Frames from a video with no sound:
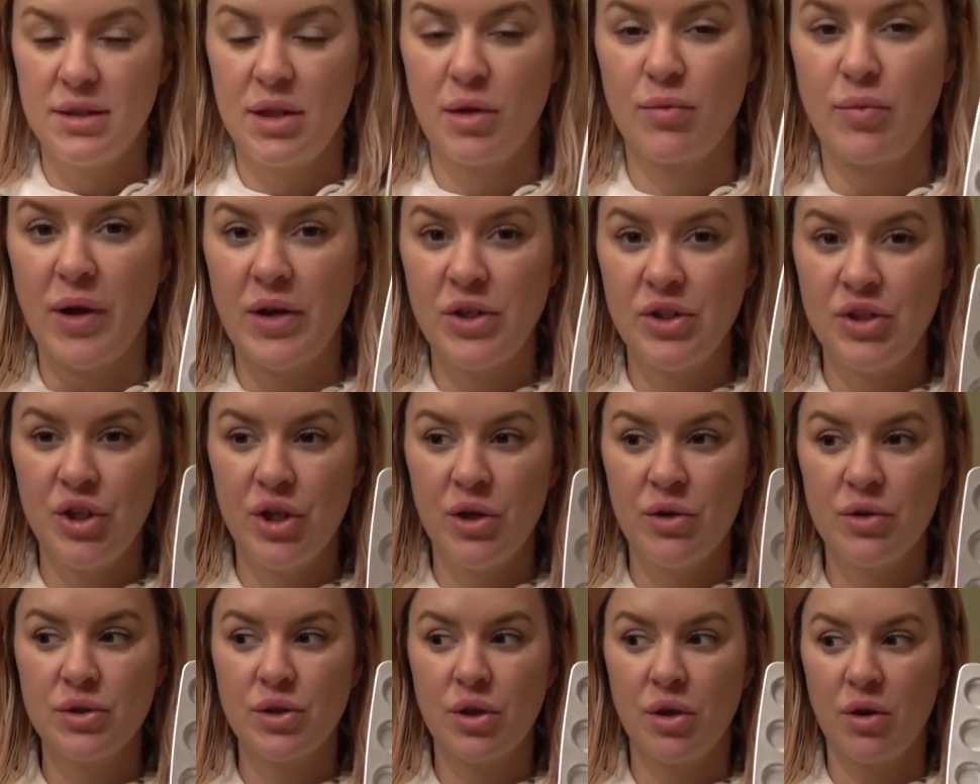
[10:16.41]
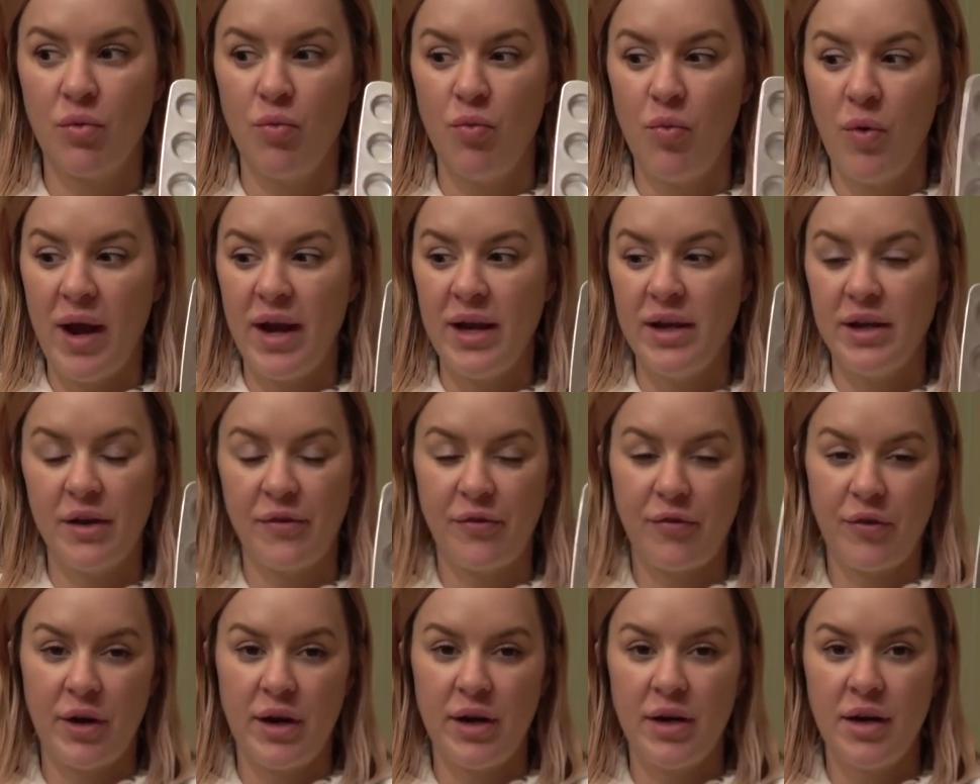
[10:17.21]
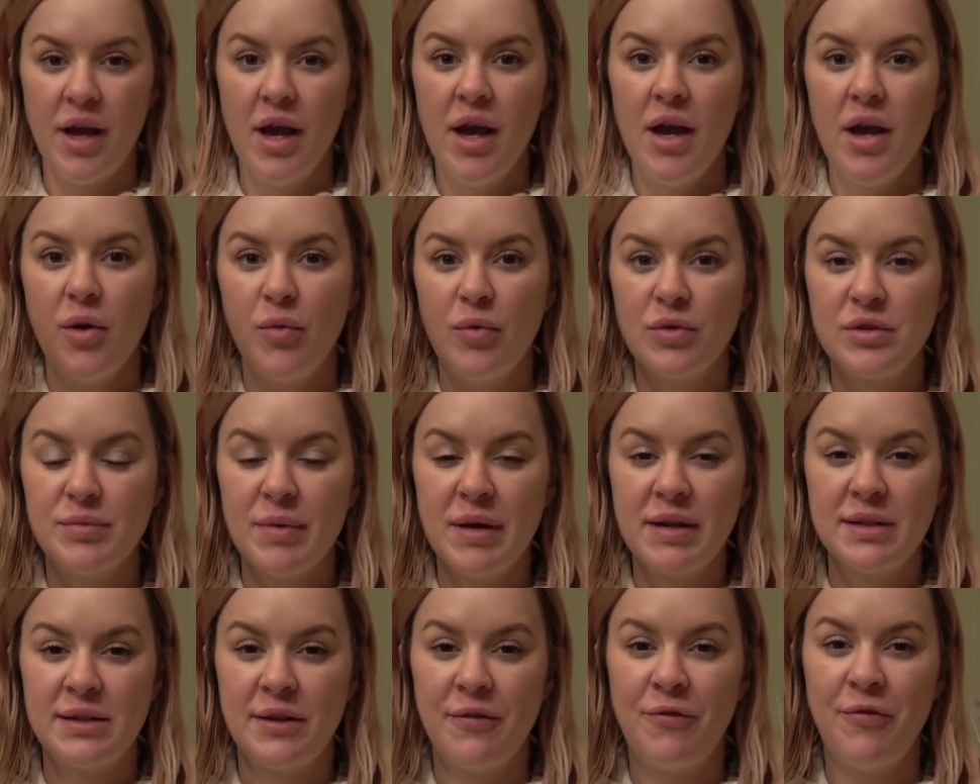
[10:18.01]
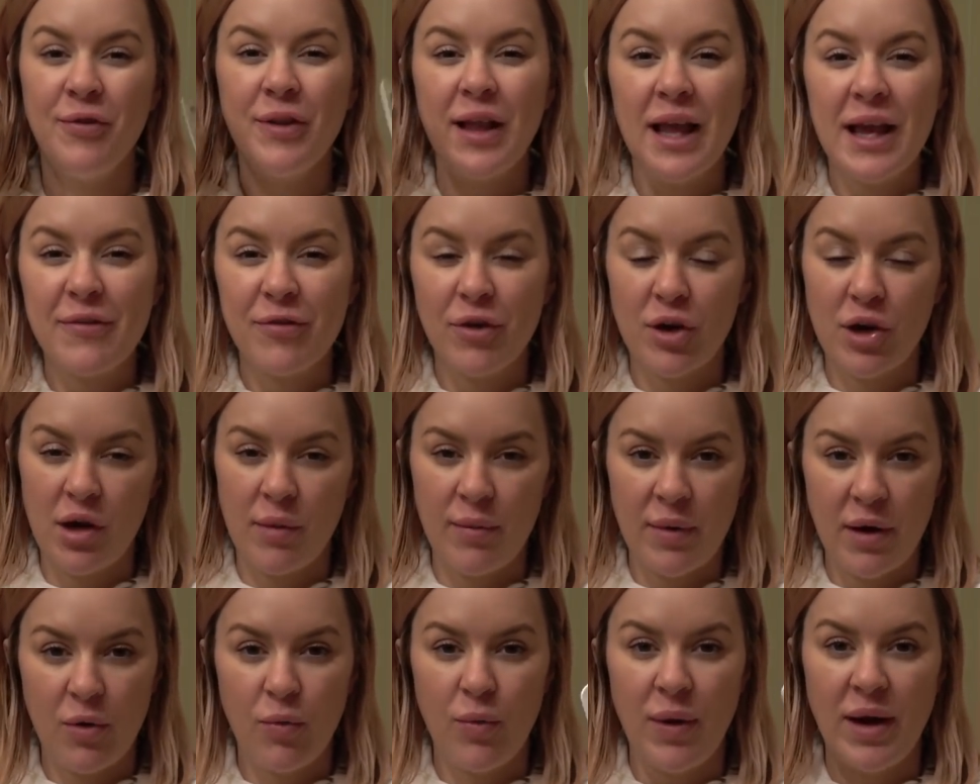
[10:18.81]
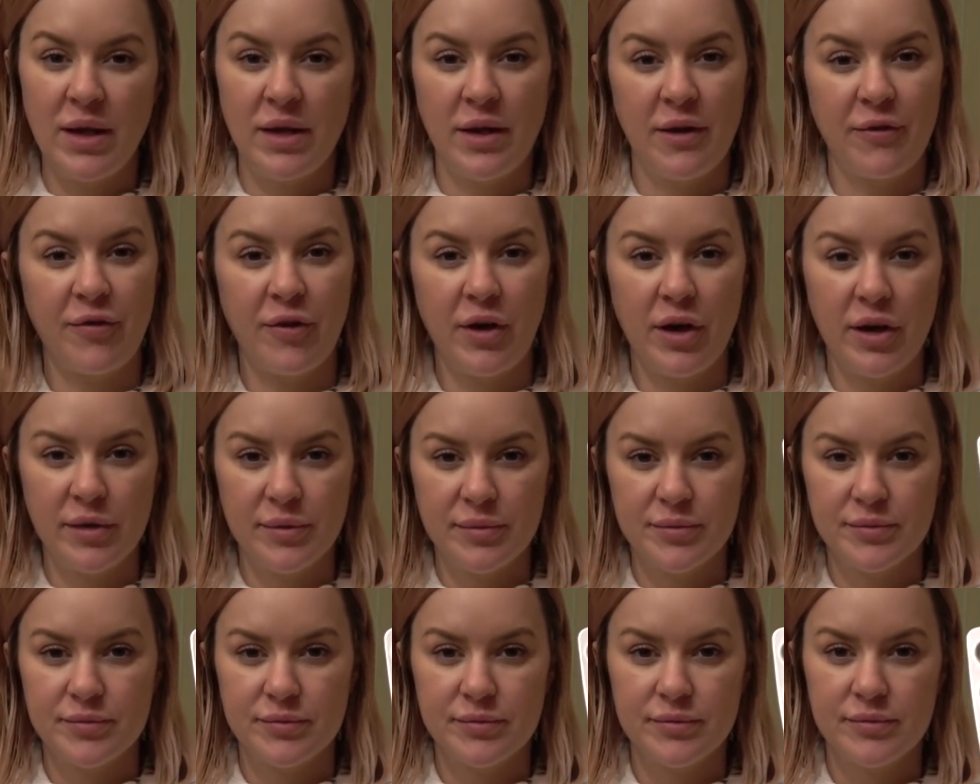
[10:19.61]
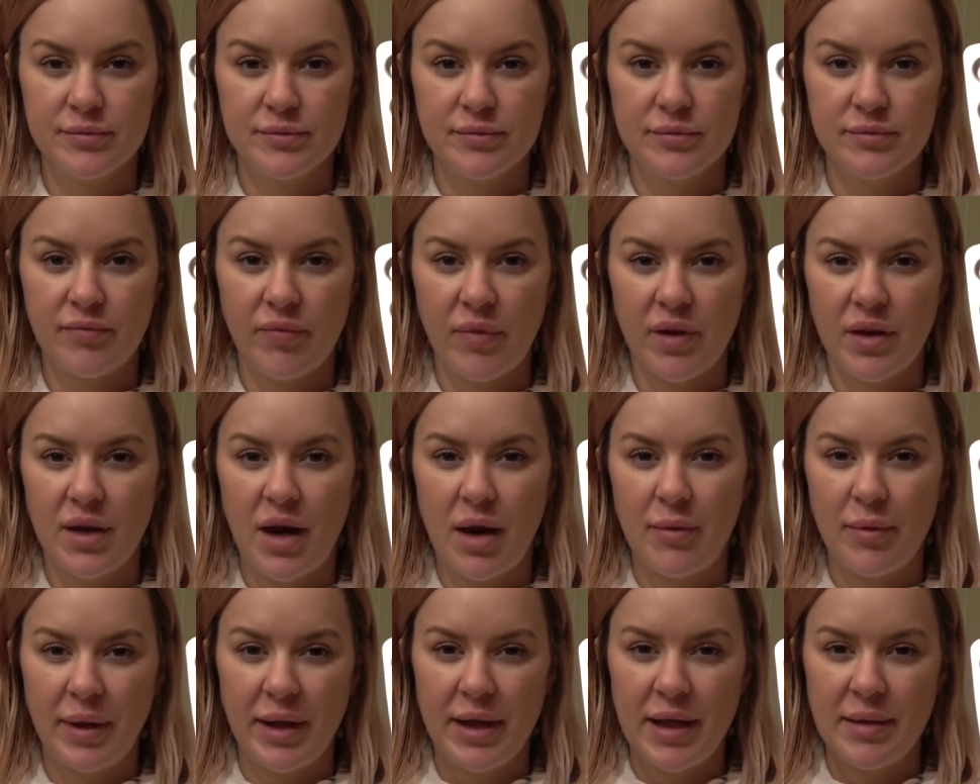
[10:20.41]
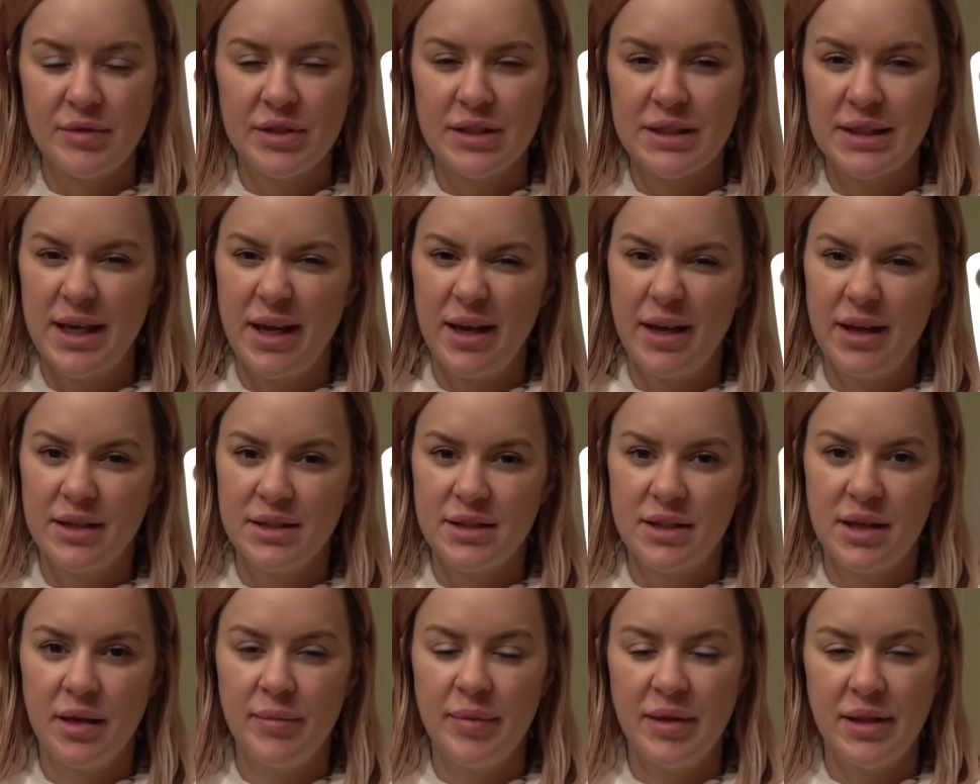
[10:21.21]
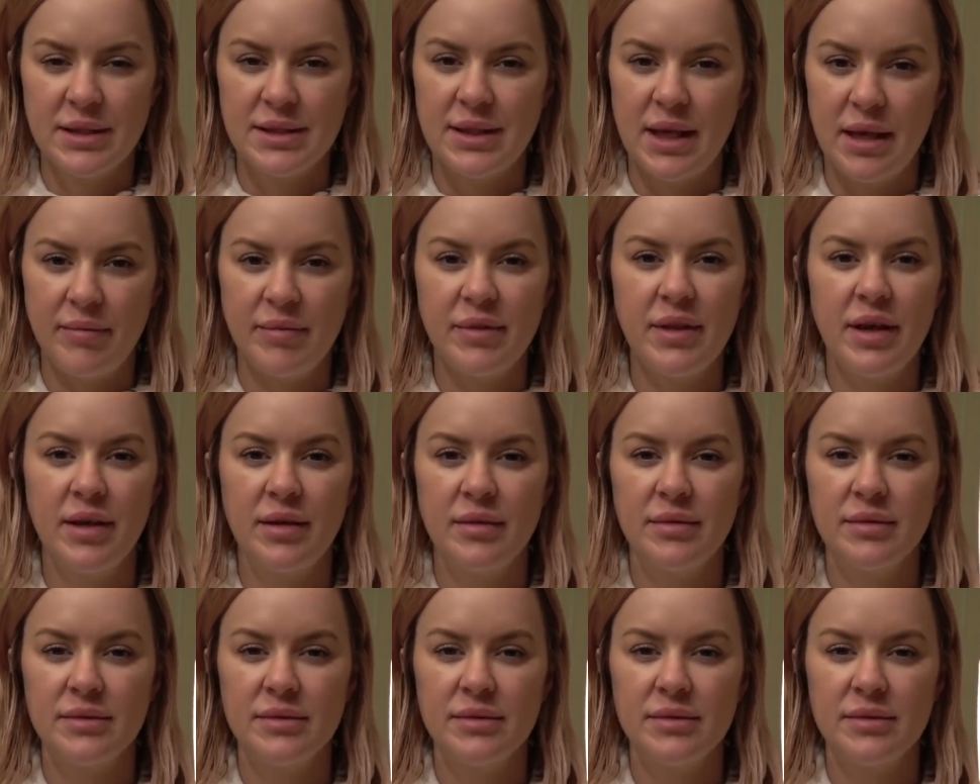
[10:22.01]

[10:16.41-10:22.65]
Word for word: The ratios are way different, which makes the flavor come out way different. Not really, I'm just kidding. It's gonna be the same thing.